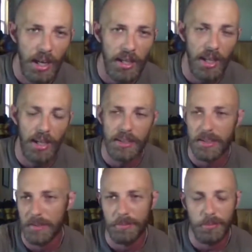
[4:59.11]
And I
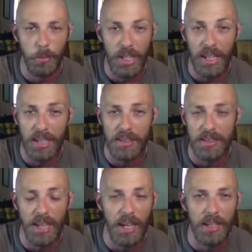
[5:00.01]
just went ahead and
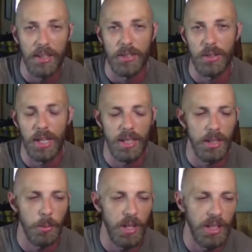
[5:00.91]
sat here and tried
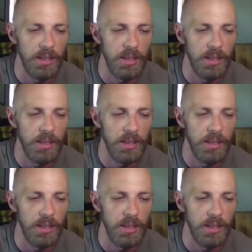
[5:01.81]
anyway.